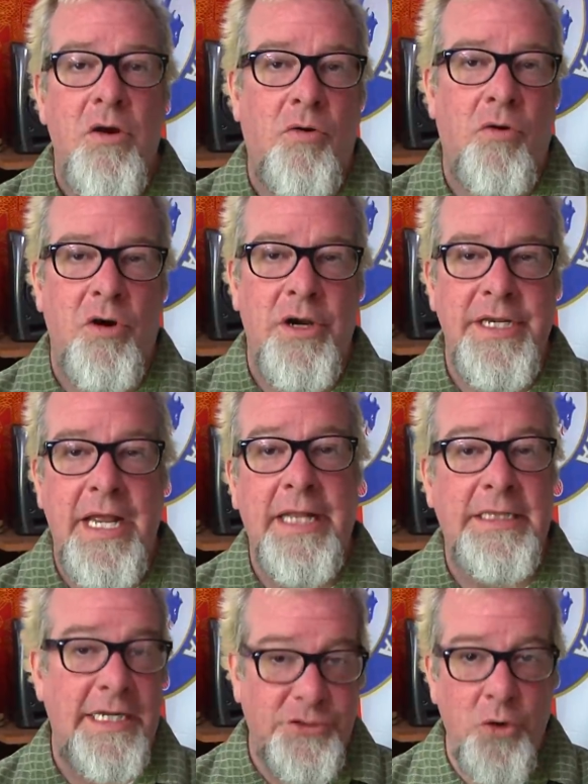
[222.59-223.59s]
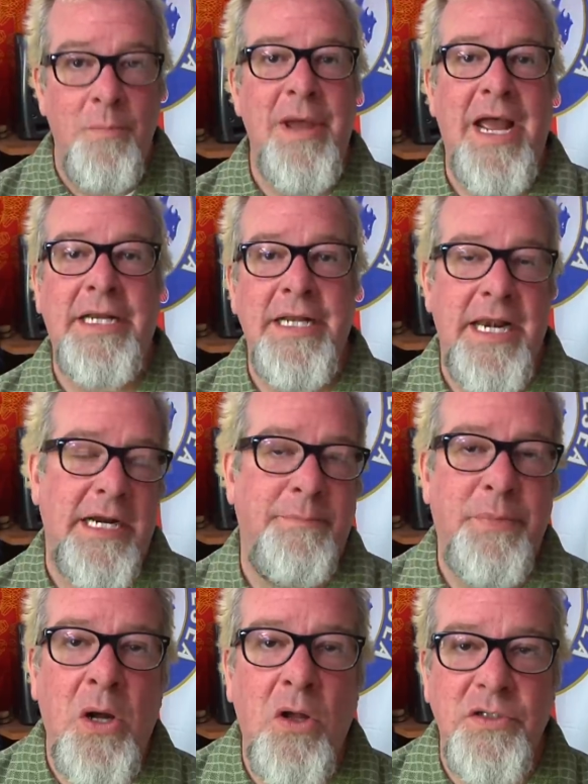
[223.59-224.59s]
or an electromagnetic
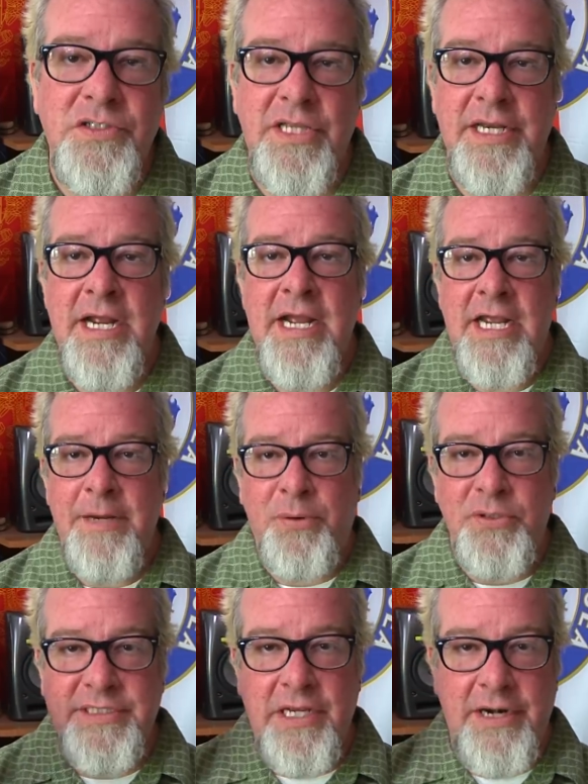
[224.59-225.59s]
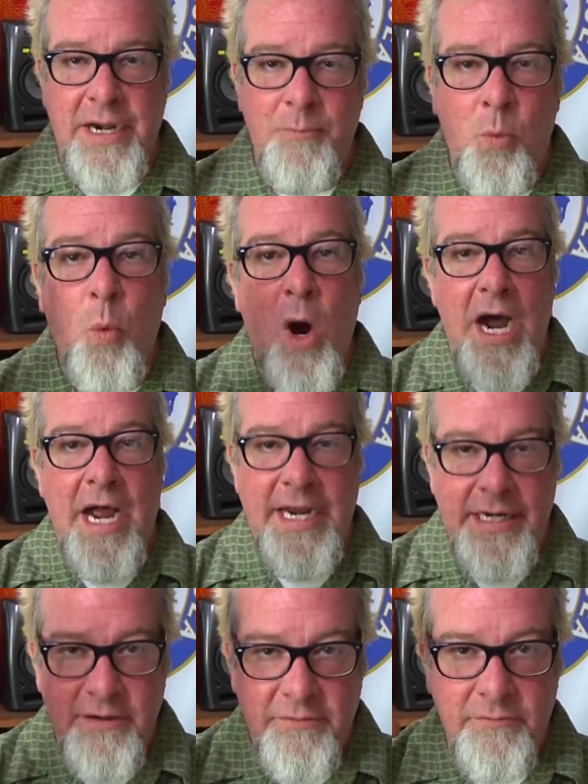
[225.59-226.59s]
pulse, that it puts out a
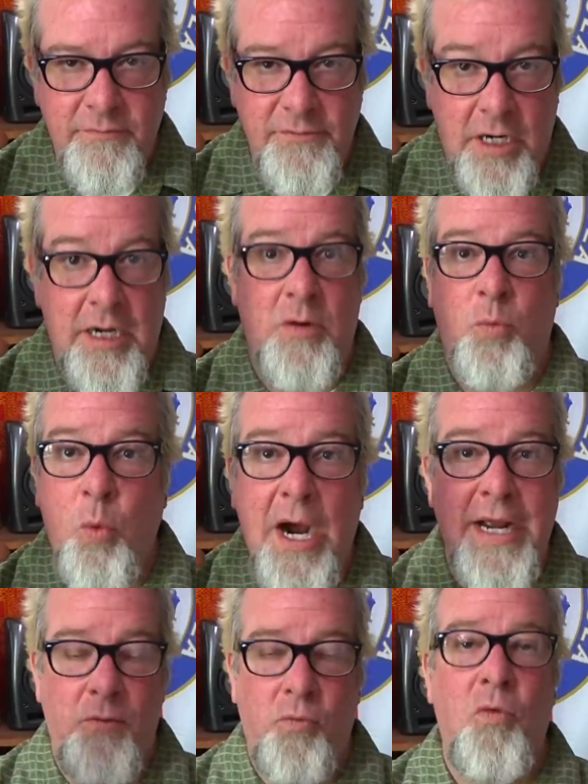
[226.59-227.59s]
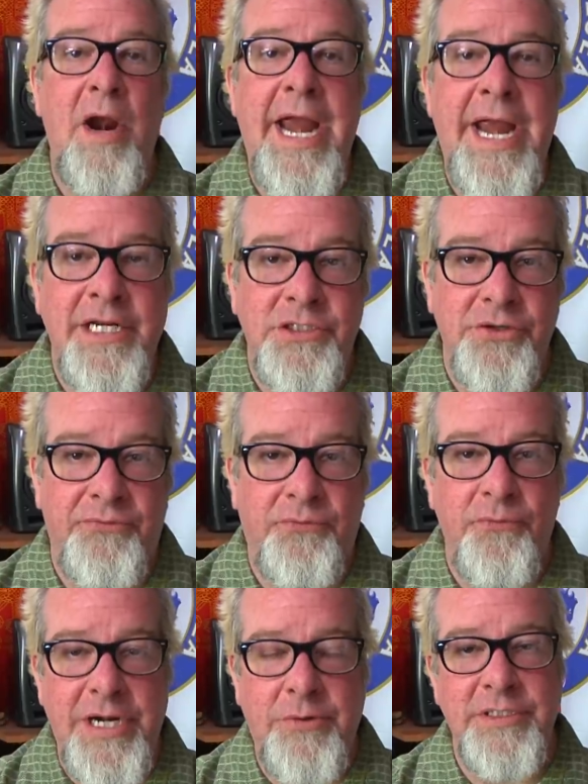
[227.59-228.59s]
wide uh, wide range of
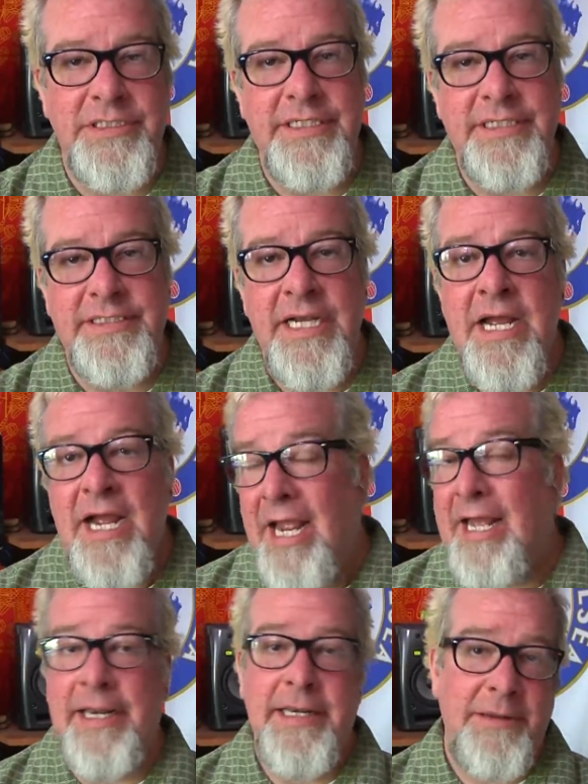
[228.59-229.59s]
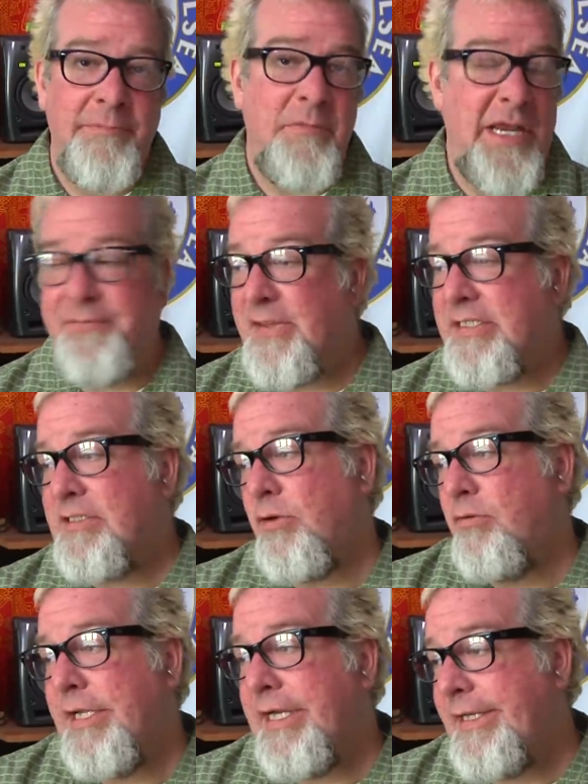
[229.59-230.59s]
frequencies. And if this is
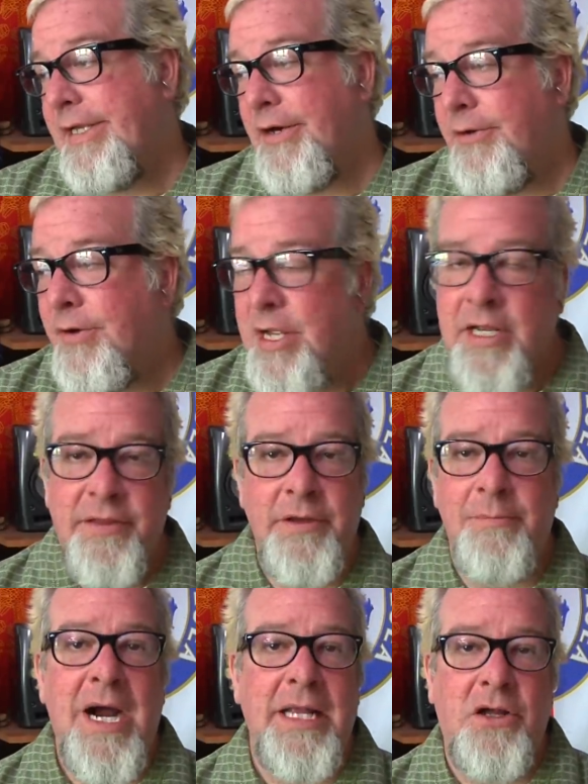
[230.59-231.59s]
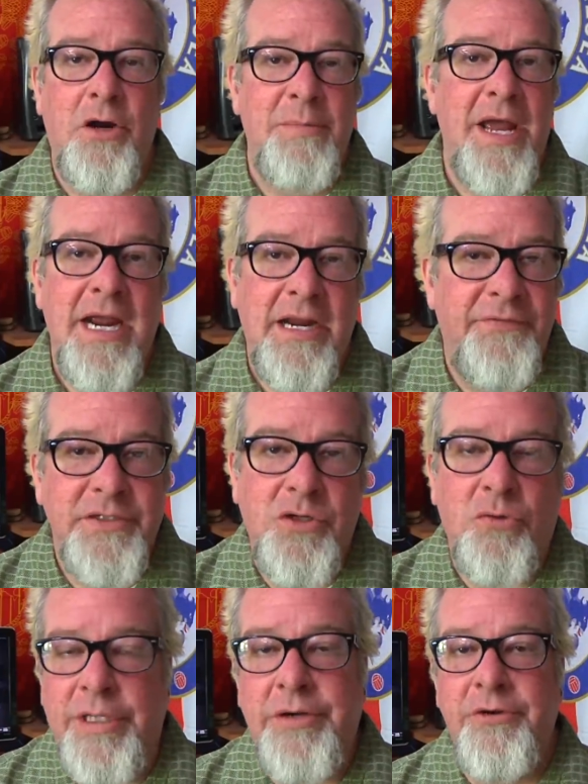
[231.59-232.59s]
only, you know, the mylar bag, if it's
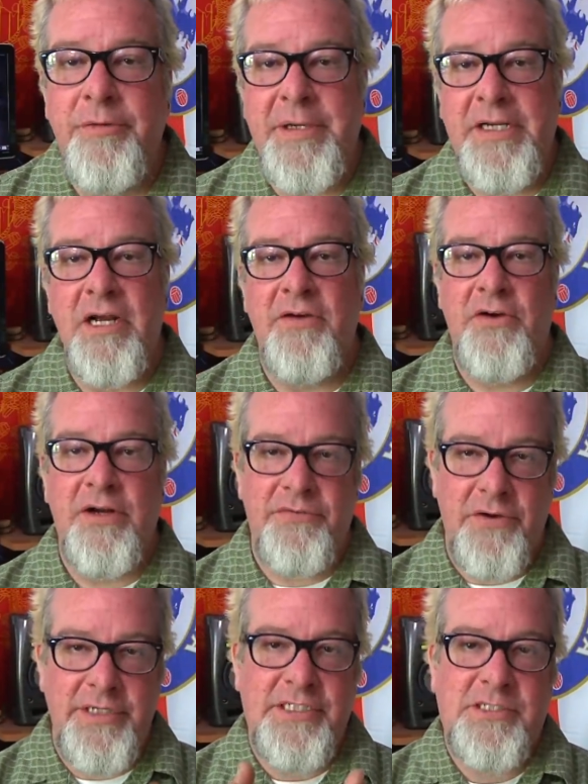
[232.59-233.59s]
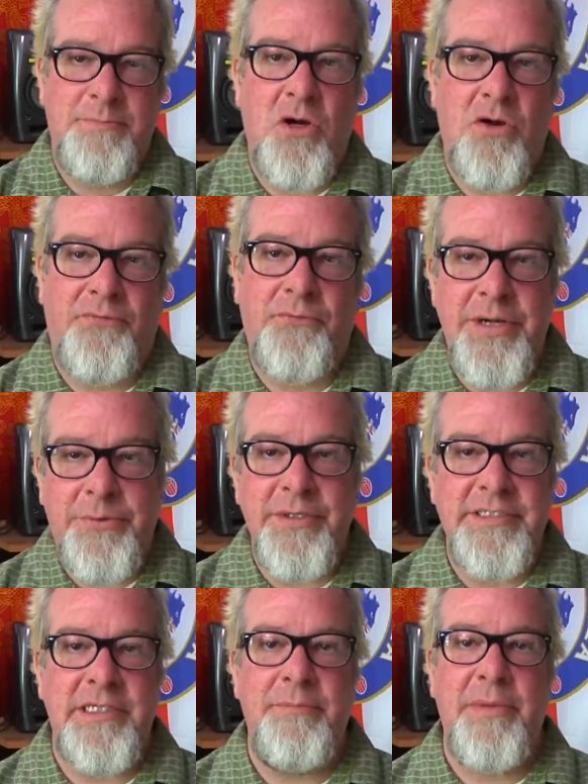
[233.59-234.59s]
only going to be covering a very small
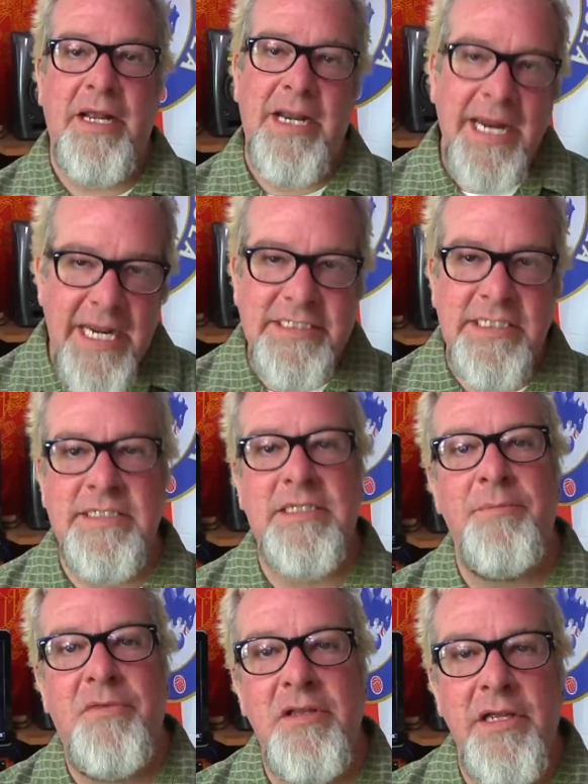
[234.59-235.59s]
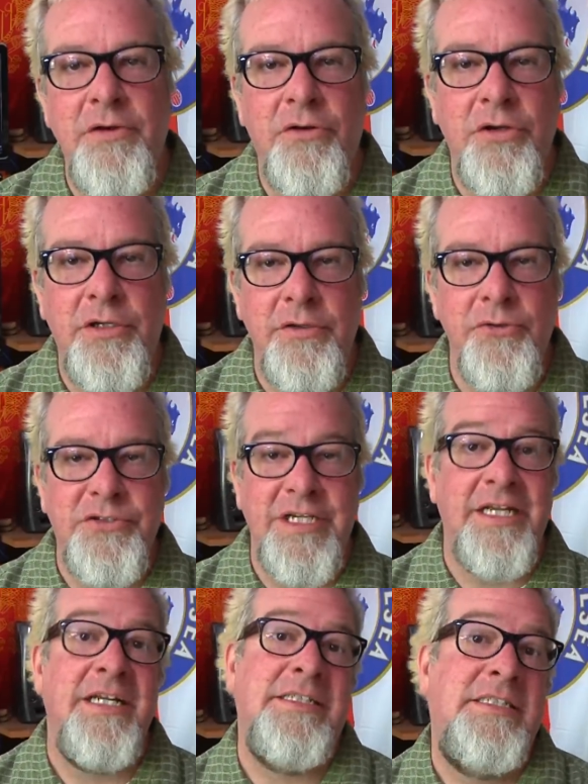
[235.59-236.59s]
frequency band, I guess it's something that you could use
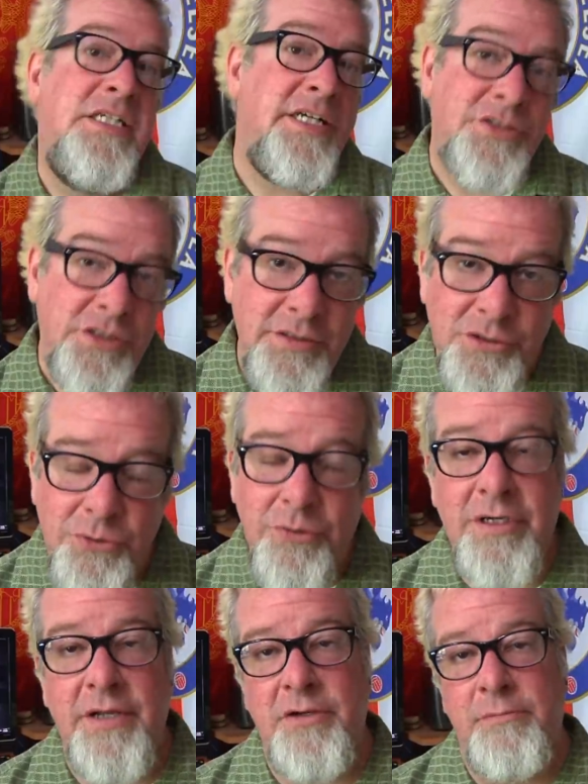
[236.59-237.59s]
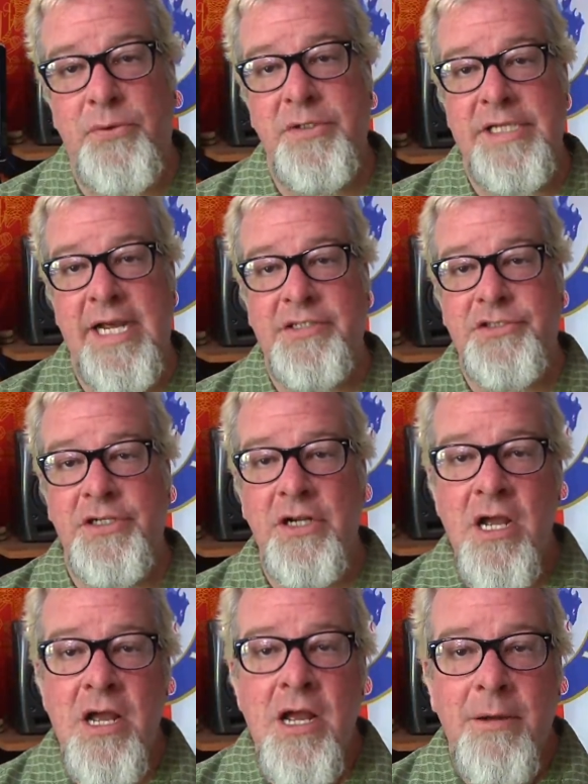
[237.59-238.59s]
in addition to another protection.
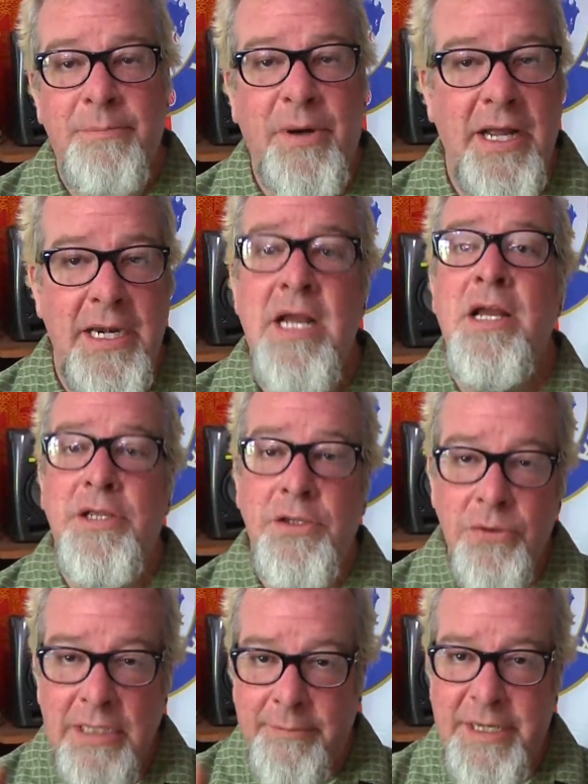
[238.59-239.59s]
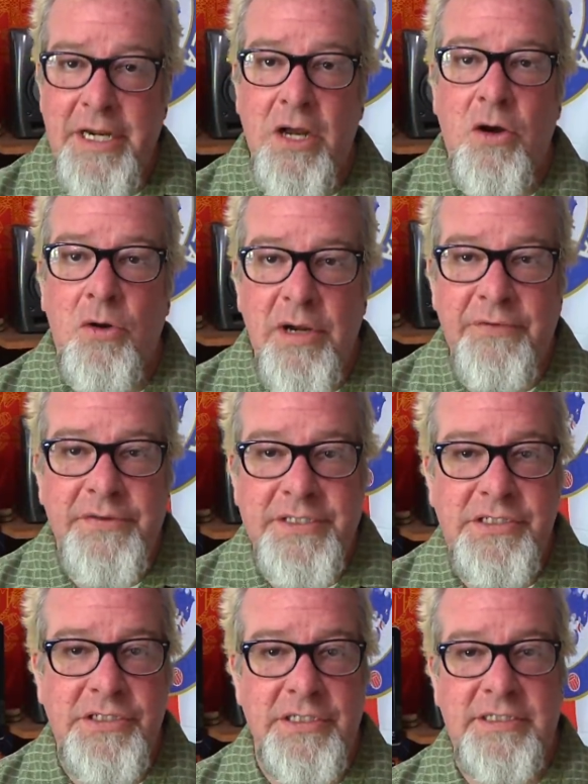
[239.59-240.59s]
But you let me know if
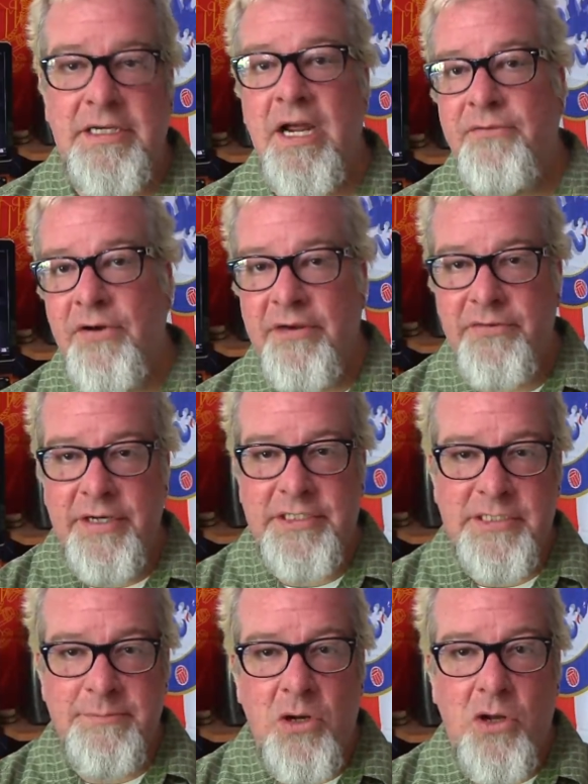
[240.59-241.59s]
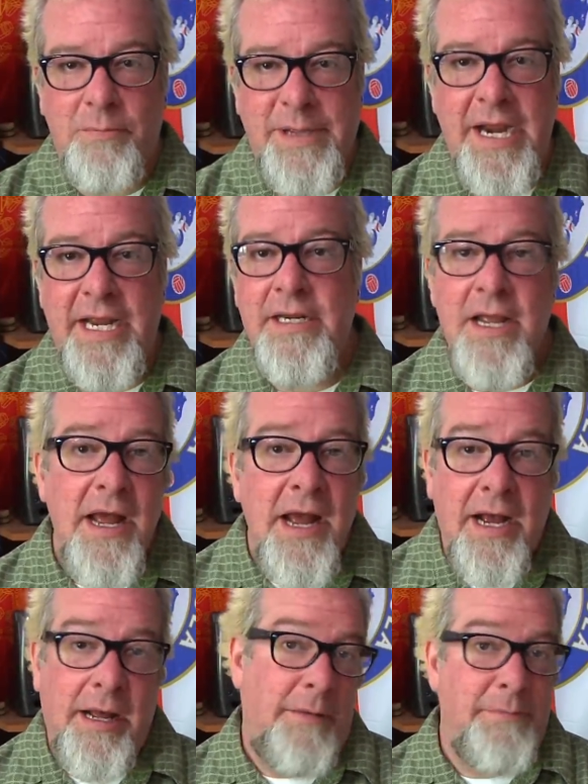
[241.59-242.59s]
it's just covering a very small band,
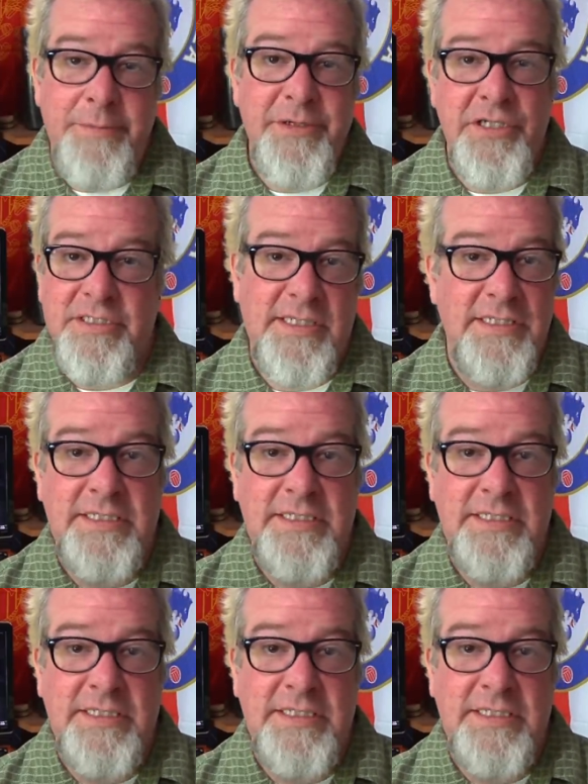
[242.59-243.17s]
uh, maybe just the